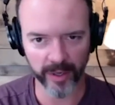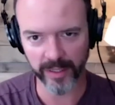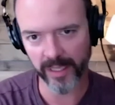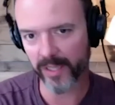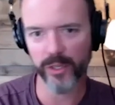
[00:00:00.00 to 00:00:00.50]
on
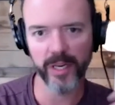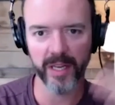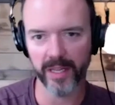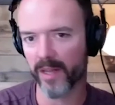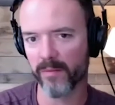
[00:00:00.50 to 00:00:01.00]
C G
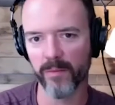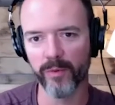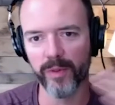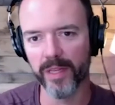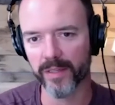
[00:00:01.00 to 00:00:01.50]
and then
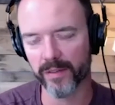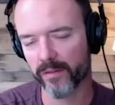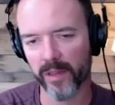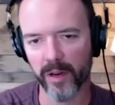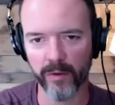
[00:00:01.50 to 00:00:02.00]
moved this,
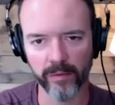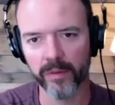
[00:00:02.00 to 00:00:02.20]
you know,